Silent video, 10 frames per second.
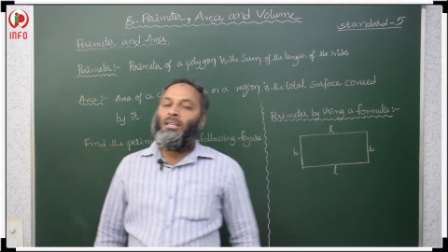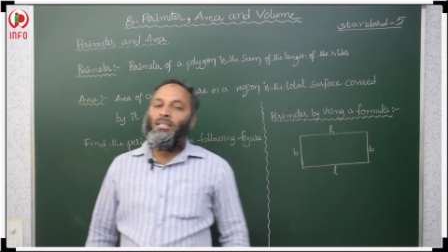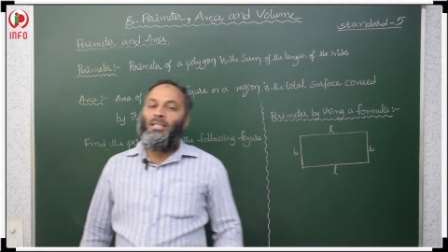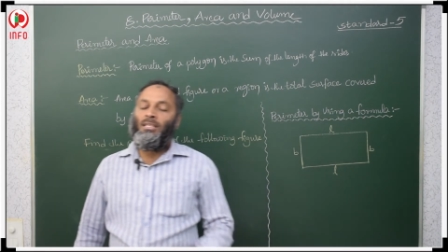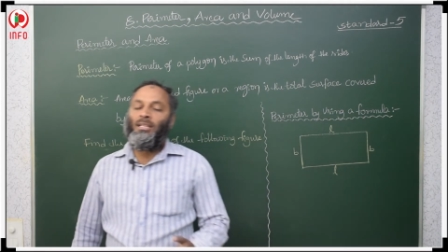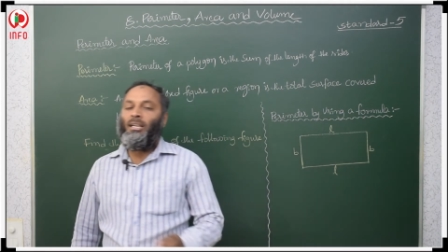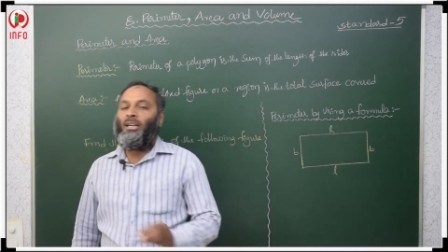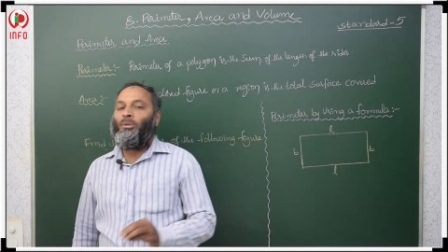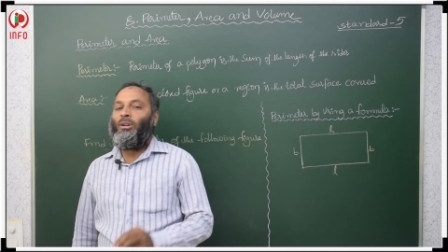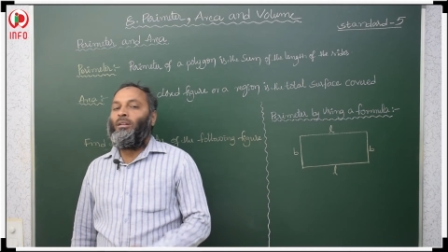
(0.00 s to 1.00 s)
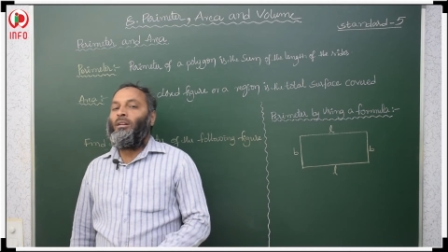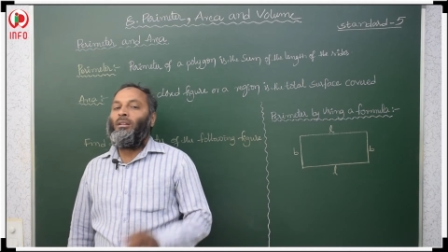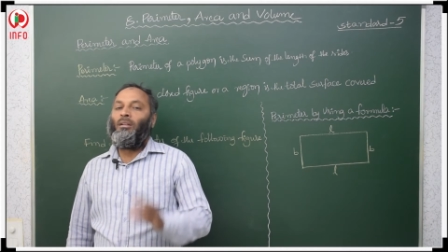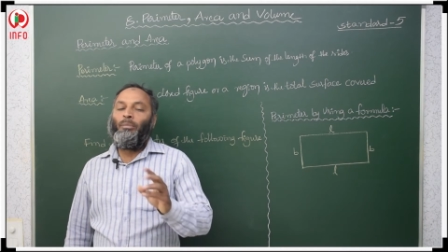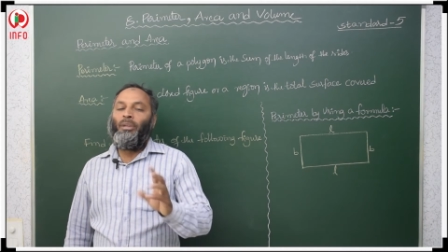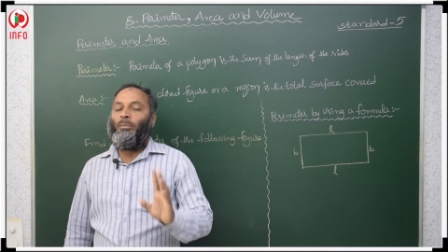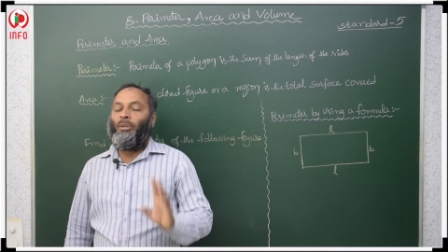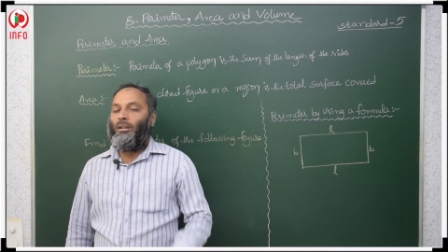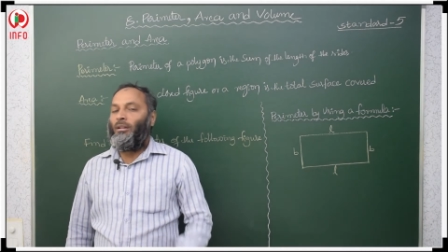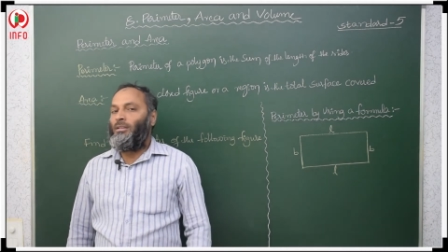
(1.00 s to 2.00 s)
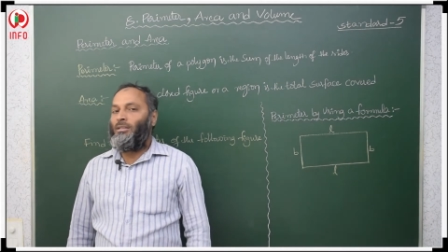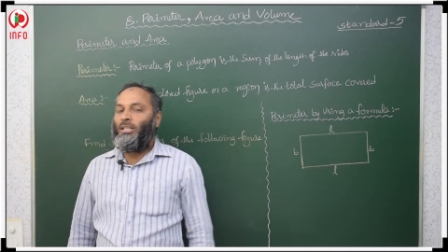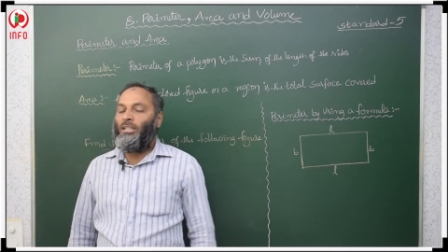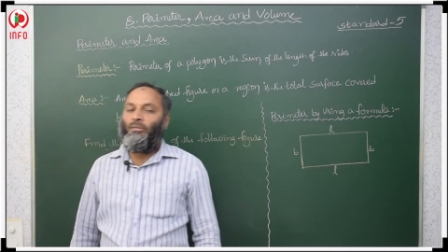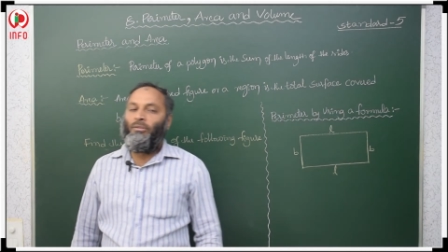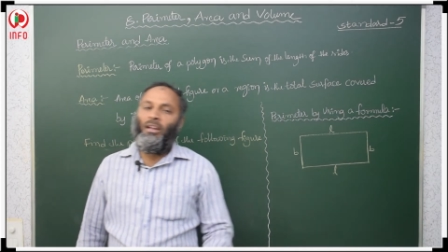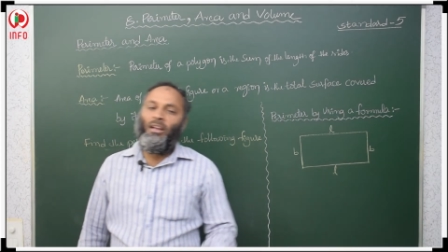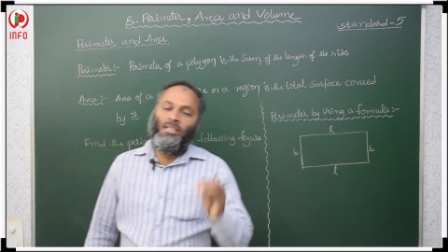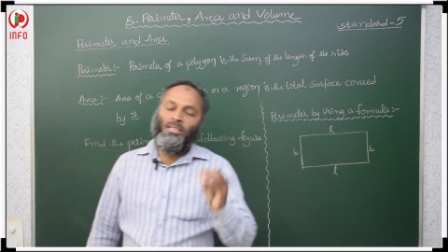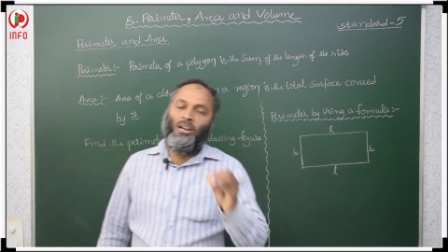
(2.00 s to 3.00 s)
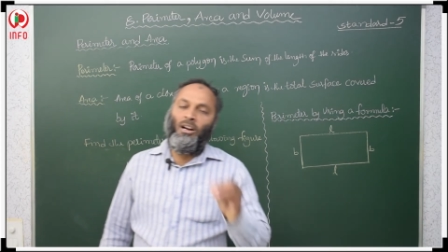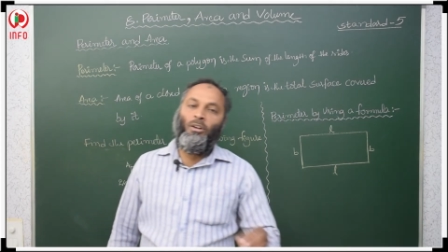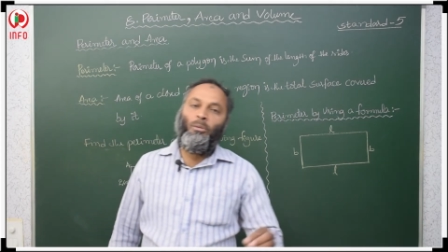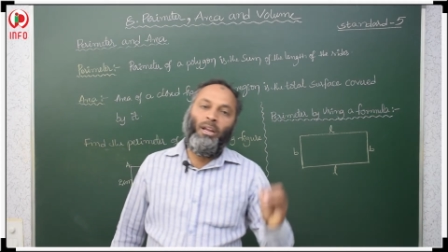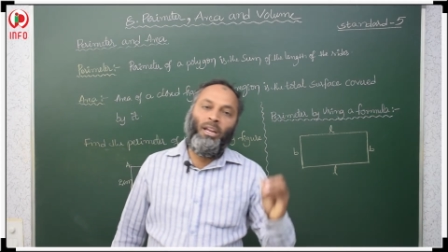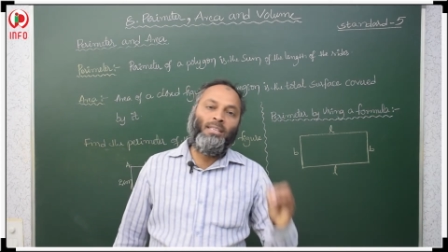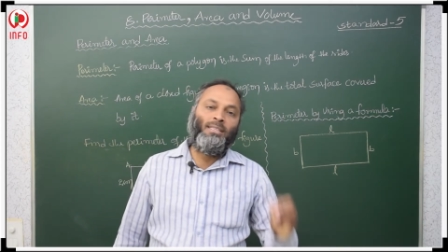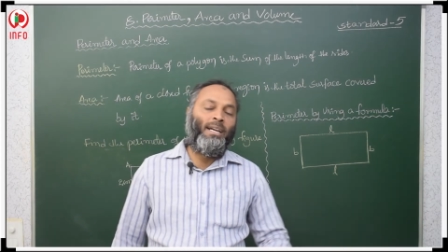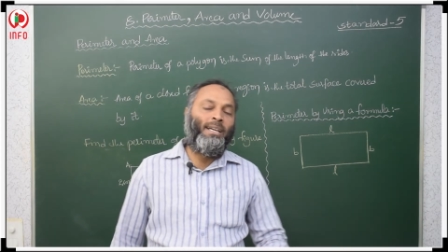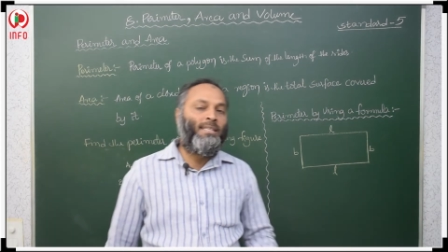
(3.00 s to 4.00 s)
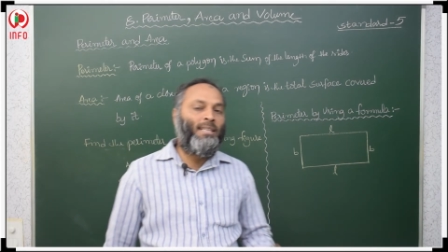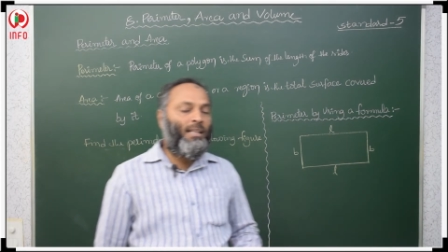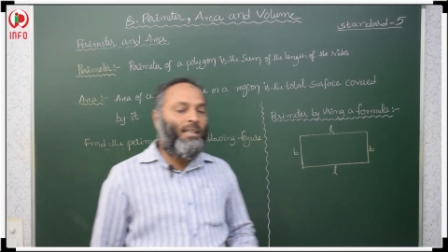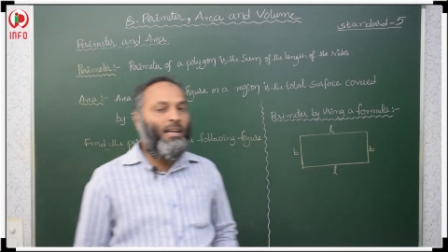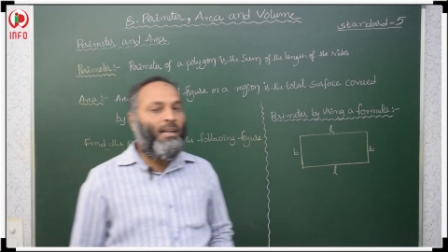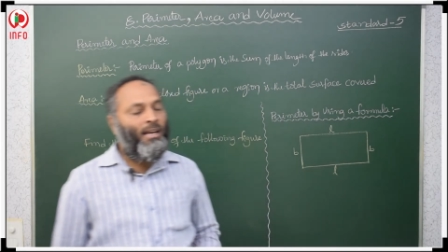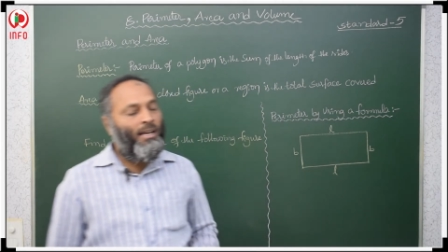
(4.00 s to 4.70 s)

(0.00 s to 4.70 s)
six sided polygon perimeter so in that way so, how many sides are there?